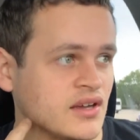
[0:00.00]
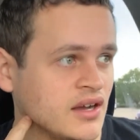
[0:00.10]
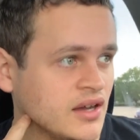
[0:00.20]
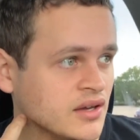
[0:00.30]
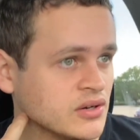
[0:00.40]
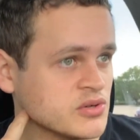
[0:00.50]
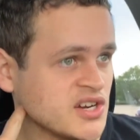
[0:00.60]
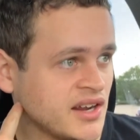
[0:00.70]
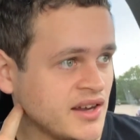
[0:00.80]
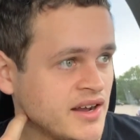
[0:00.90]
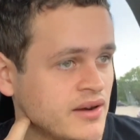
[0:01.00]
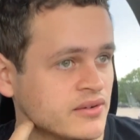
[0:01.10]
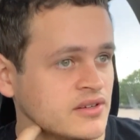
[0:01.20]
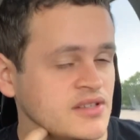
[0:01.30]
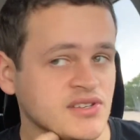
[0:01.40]
Go check it
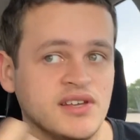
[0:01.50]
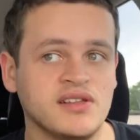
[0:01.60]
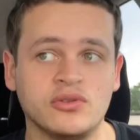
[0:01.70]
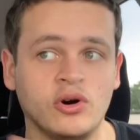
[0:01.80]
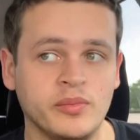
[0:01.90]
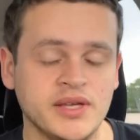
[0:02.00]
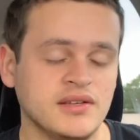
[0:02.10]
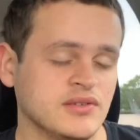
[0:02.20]
out. See it in Dolby.